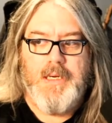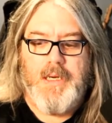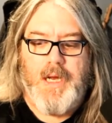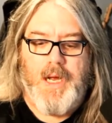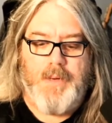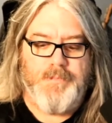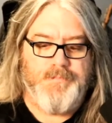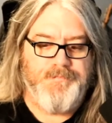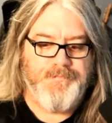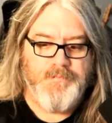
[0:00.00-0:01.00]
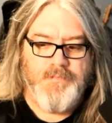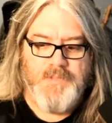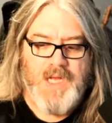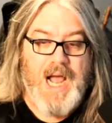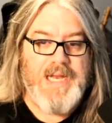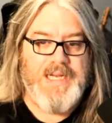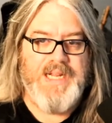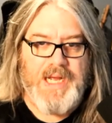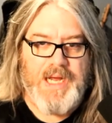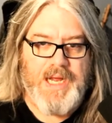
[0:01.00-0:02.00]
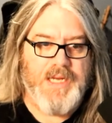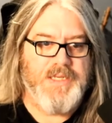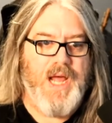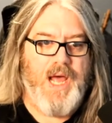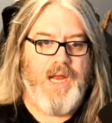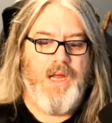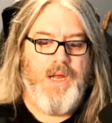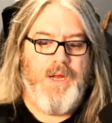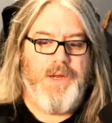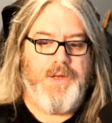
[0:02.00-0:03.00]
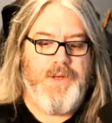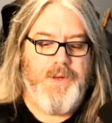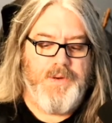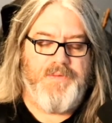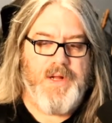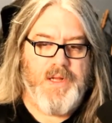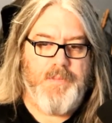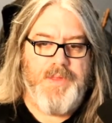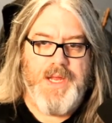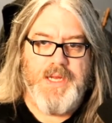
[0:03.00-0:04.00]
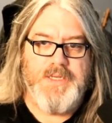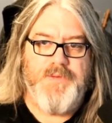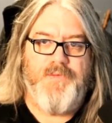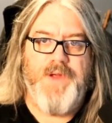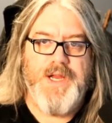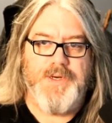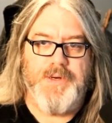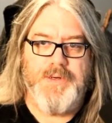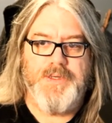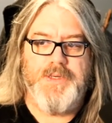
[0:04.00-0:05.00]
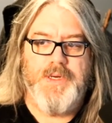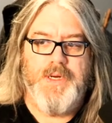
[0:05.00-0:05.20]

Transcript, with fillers: um, idea is that you develop these features